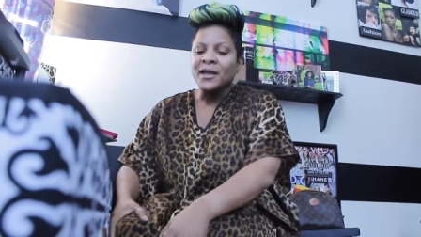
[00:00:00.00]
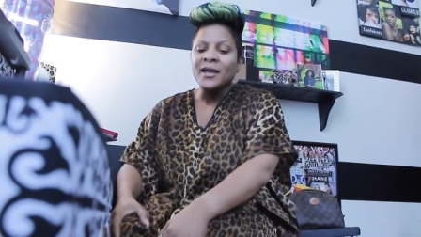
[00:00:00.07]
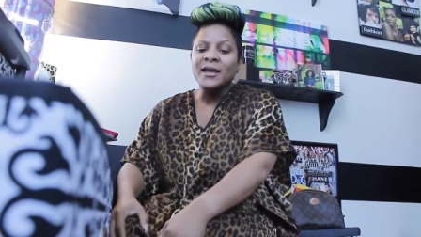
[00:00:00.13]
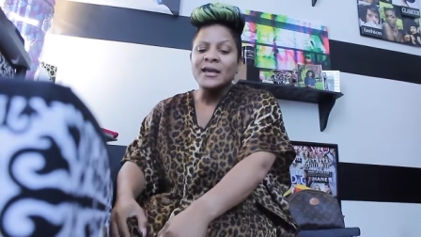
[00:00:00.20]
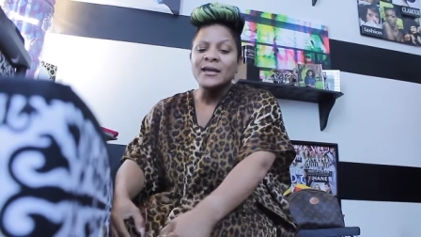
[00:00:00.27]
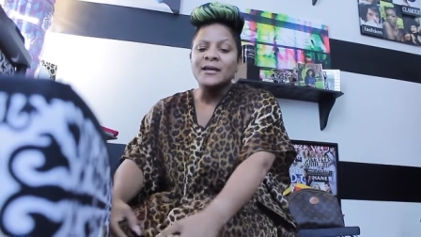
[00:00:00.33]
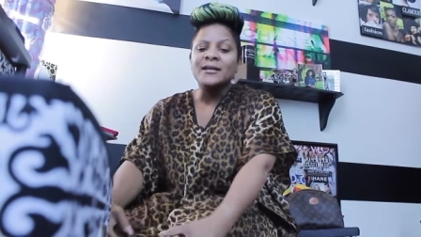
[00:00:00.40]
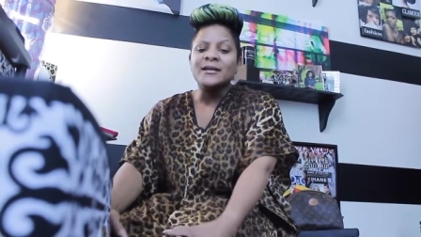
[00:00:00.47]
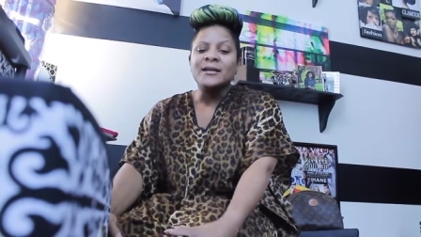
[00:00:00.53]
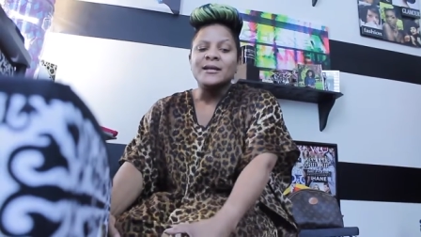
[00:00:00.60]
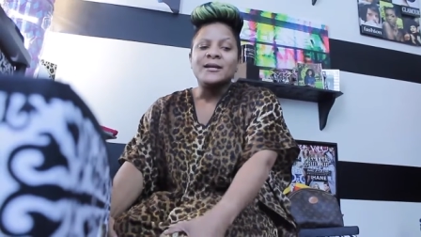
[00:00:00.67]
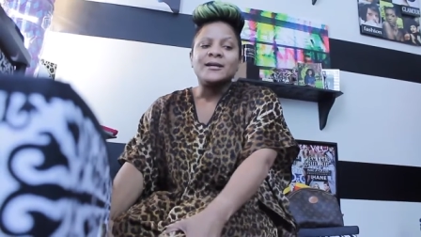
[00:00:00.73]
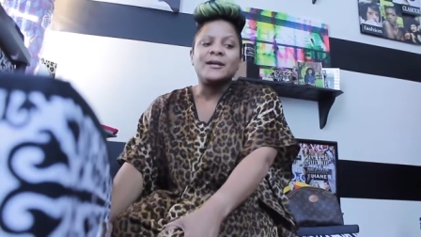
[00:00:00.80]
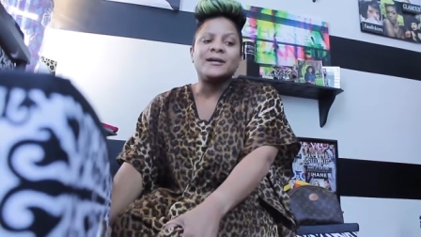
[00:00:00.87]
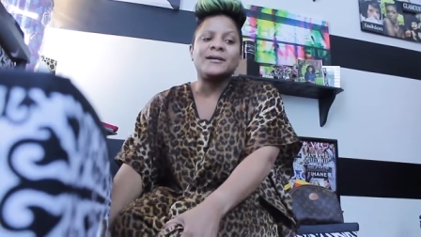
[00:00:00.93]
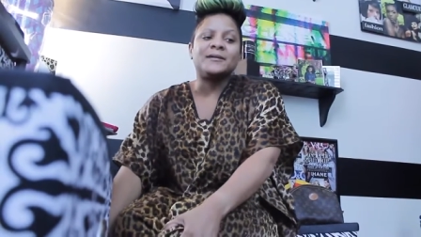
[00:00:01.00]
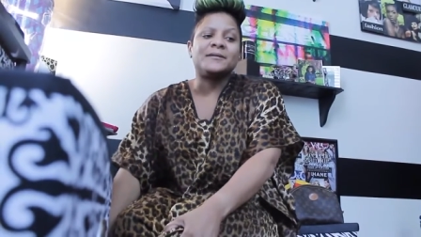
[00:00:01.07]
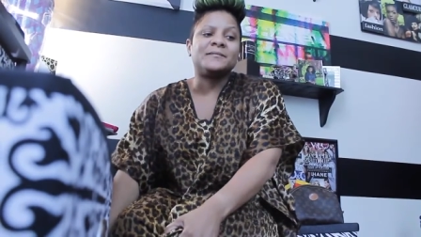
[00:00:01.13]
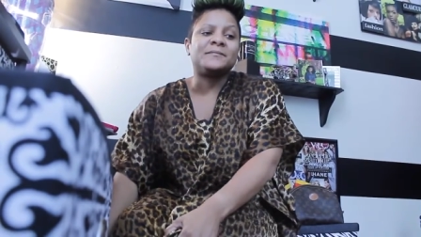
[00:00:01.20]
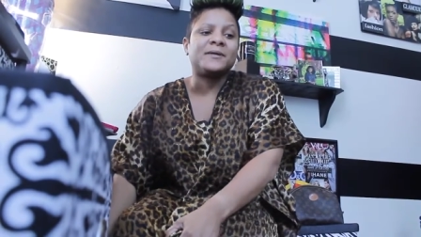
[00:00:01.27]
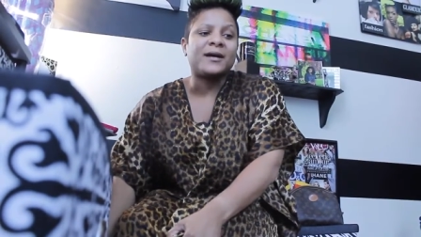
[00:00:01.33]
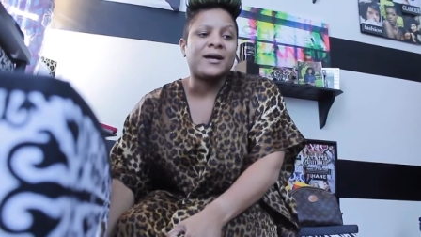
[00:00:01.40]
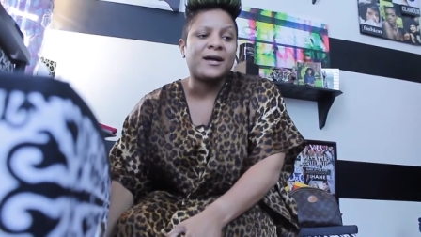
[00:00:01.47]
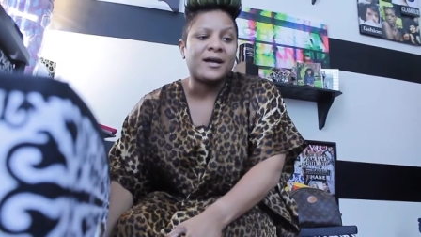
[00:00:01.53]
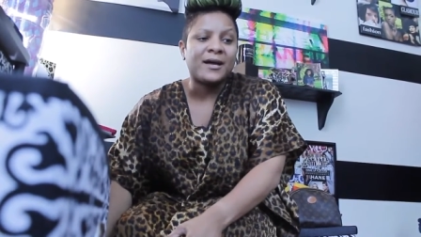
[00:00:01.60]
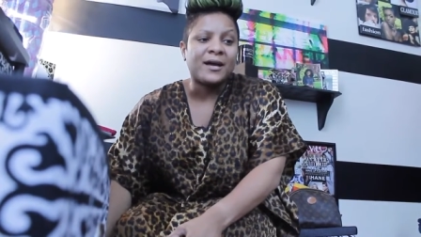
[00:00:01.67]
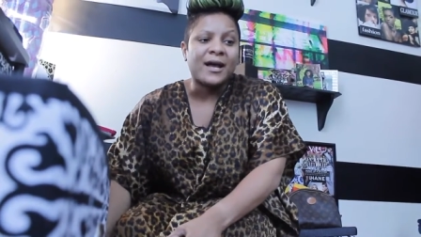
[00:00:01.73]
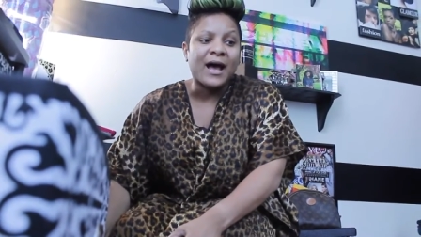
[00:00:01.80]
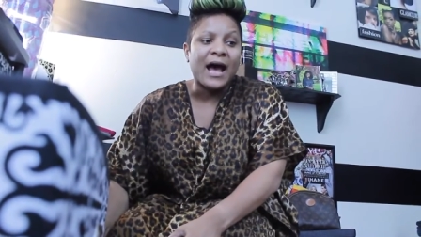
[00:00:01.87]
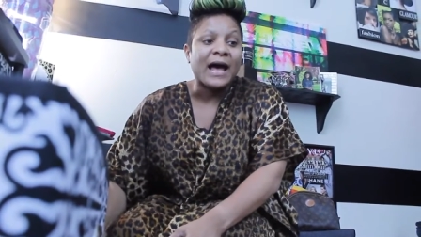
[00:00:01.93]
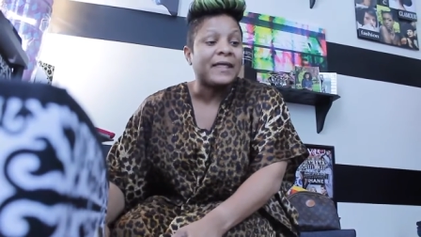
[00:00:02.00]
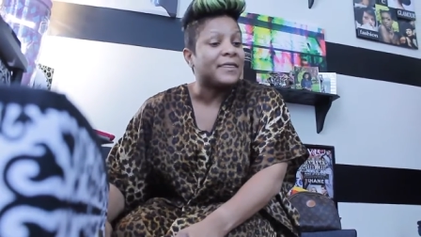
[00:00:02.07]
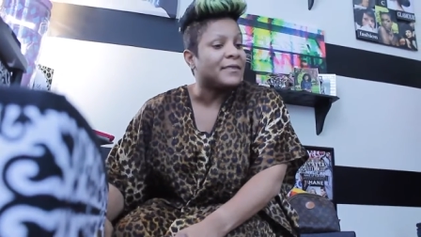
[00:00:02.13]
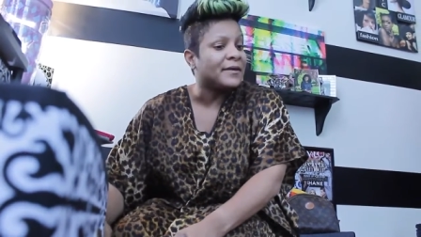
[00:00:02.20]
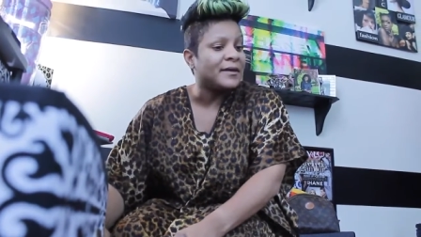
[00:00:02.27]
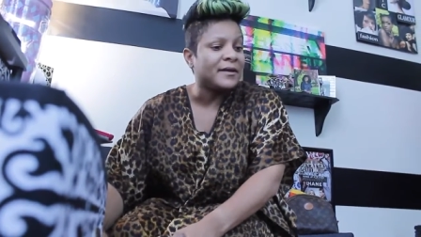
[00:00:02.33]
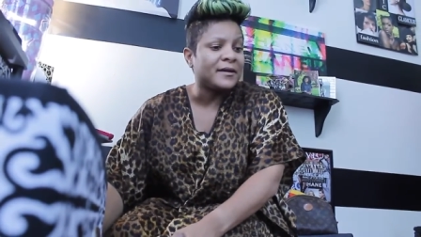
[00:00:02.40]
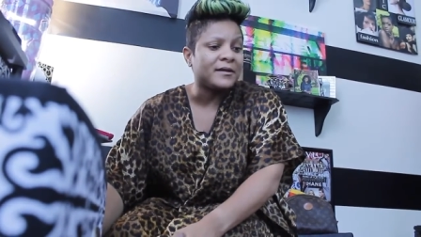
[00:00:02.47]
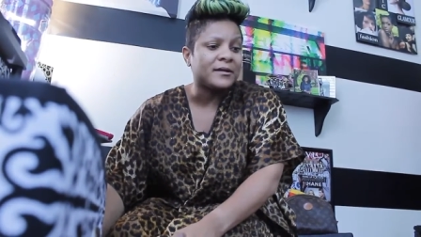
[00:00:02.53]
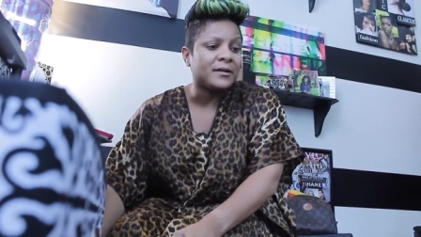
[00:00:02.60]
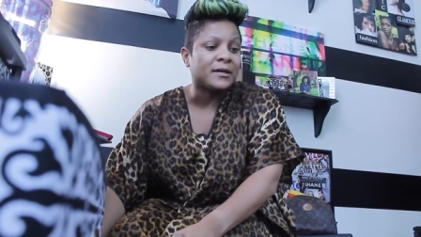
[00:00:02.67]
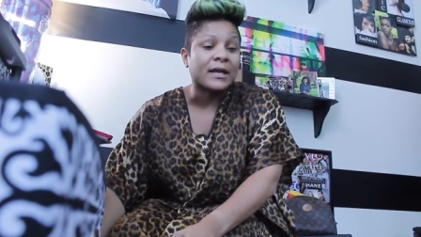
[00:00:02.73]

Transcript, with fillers: and um, I think,